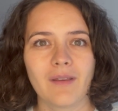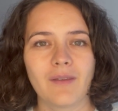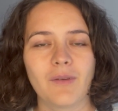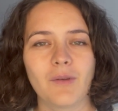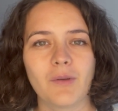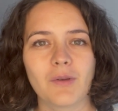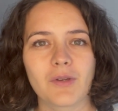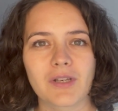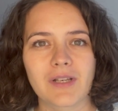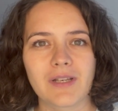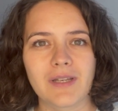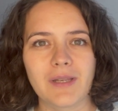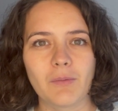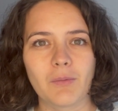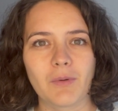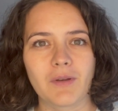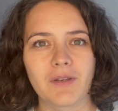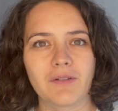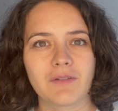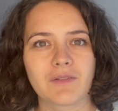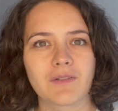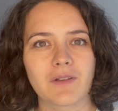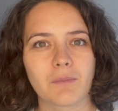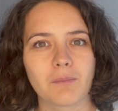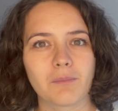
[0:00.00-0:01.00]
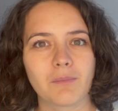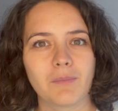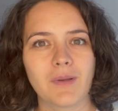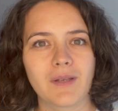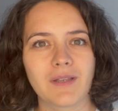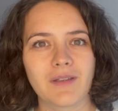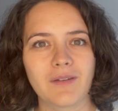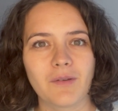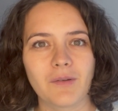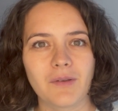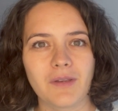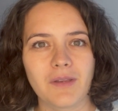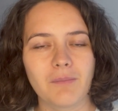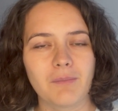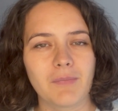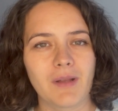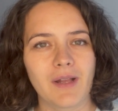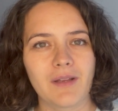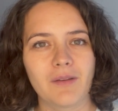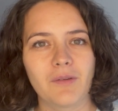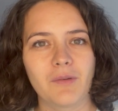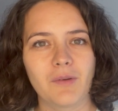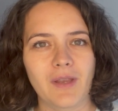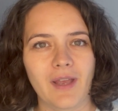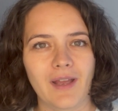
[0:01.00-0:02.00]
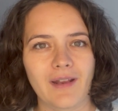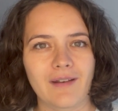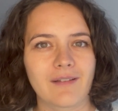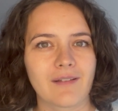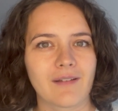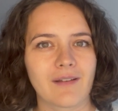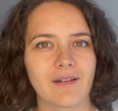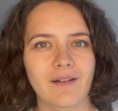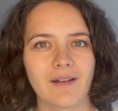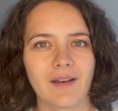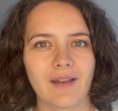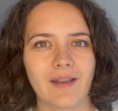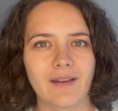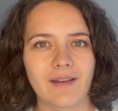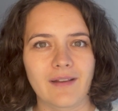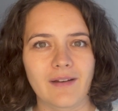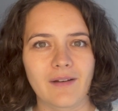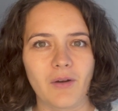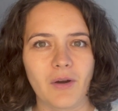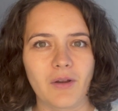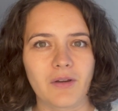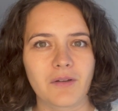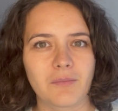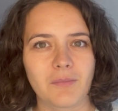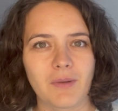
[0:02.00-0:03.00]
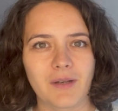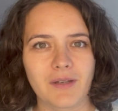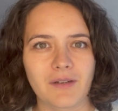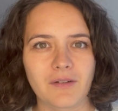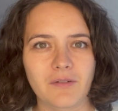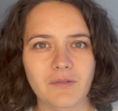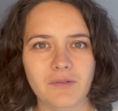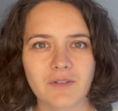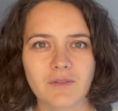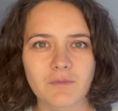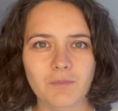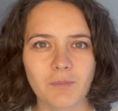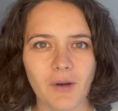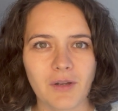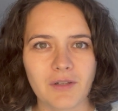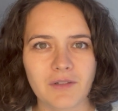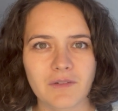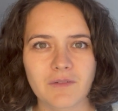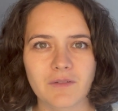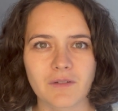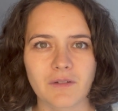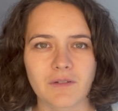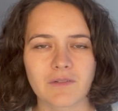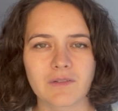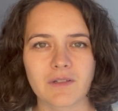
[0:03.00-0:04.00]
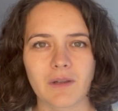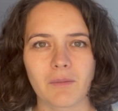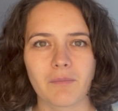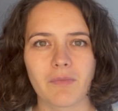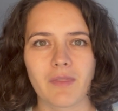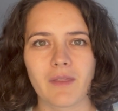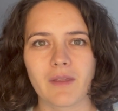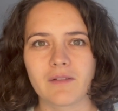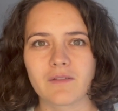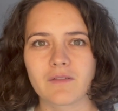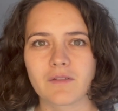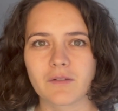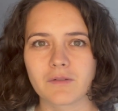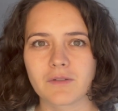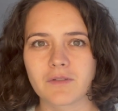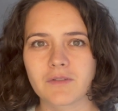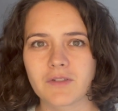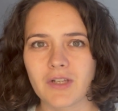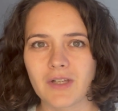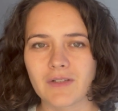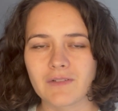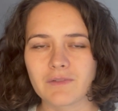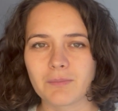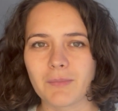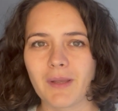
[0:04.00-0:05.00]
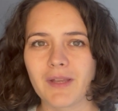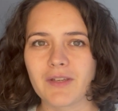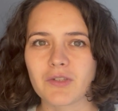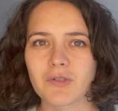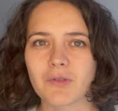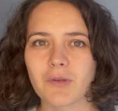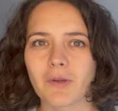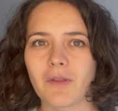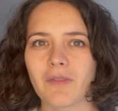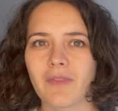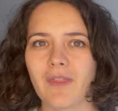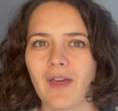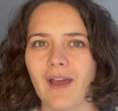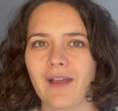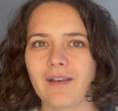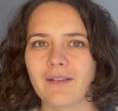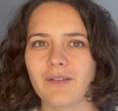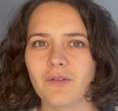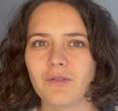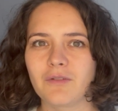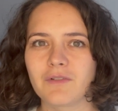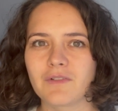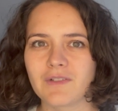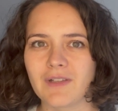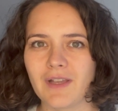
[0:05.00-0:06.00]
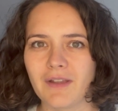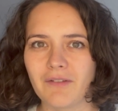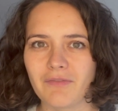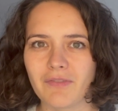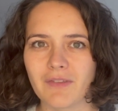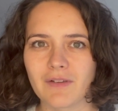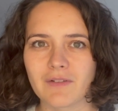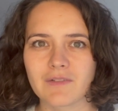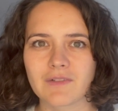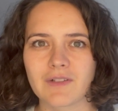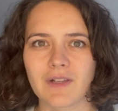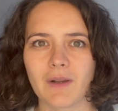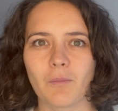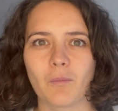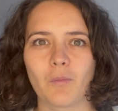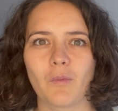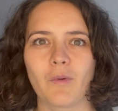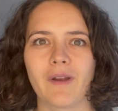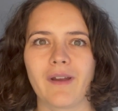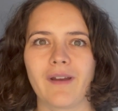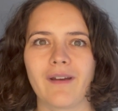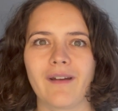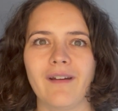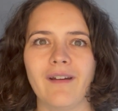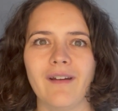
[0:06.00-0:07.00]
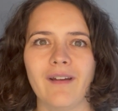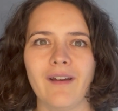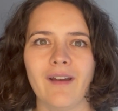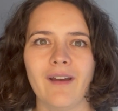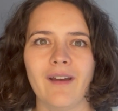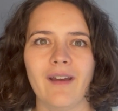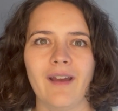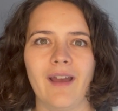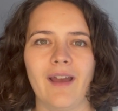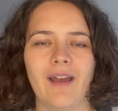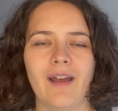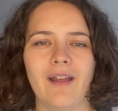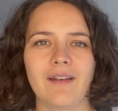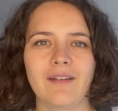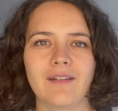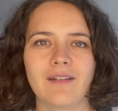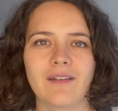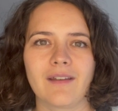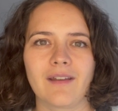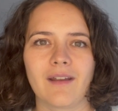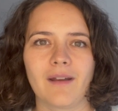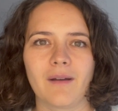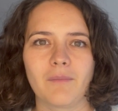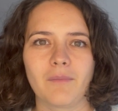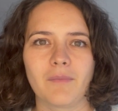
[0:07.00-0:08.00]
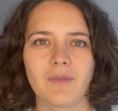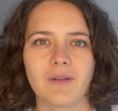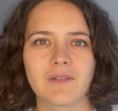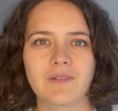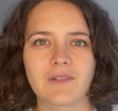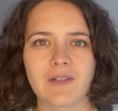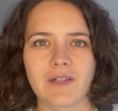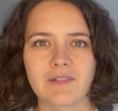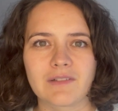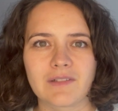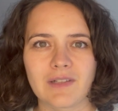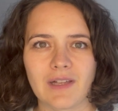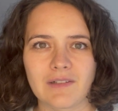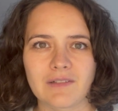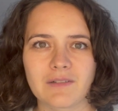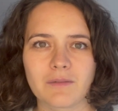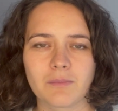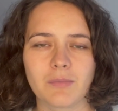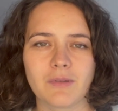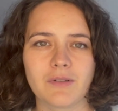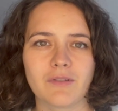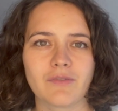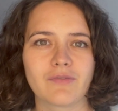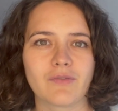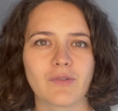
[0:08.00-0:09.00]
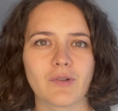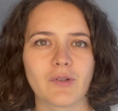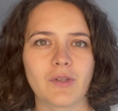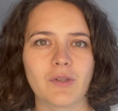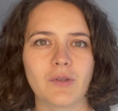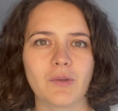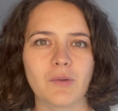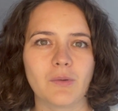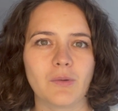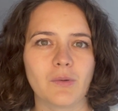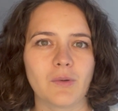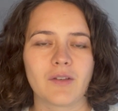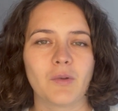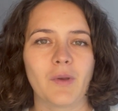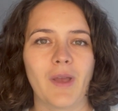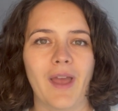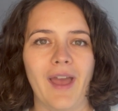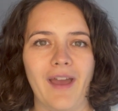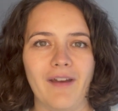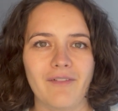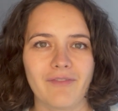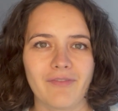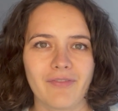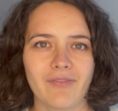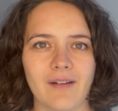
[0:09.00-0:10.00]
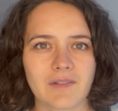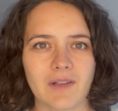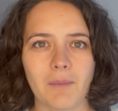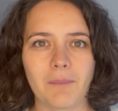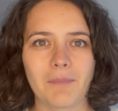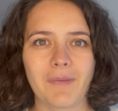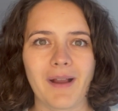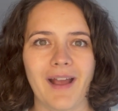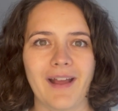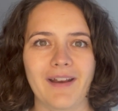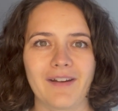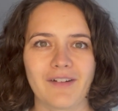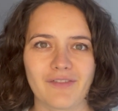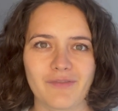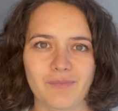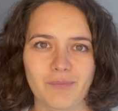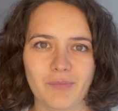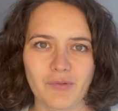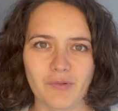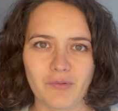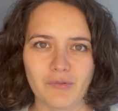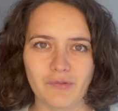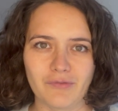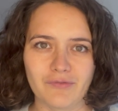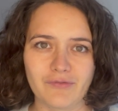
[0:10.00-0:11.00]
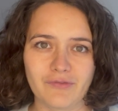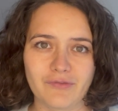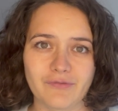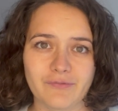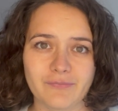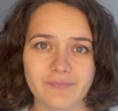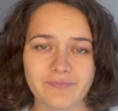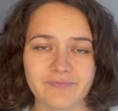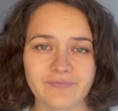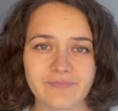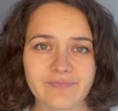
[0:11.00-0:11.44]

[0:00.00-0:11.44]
Usually when you submit your email, you get an automatic response or something. So just make sure that you save this somewhere and it's accessible for you to have some kind of proof.